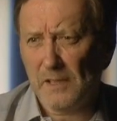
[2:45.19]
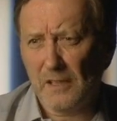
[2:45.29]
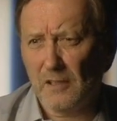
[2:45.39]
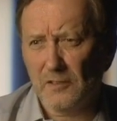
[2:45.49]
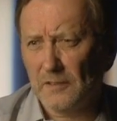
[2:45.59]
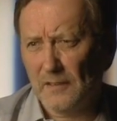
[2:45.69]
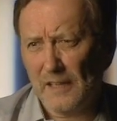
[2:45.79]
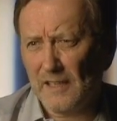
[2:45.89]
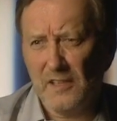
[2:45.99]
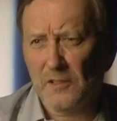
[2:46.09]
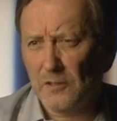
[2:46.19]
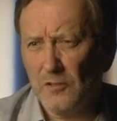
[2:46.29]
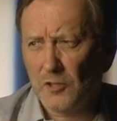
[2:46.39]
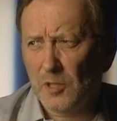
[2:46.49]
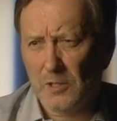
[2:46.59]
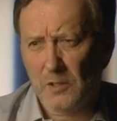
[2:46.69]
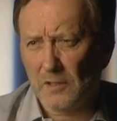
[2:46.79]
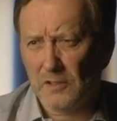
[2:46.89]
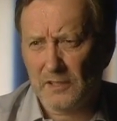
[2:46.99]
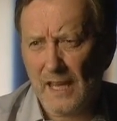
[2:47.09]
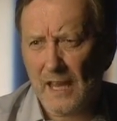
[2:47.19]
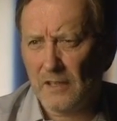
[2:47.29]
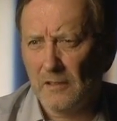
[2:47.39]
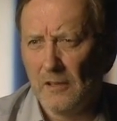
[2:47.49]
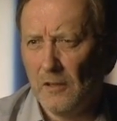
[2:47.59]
because they are either too stupid to understand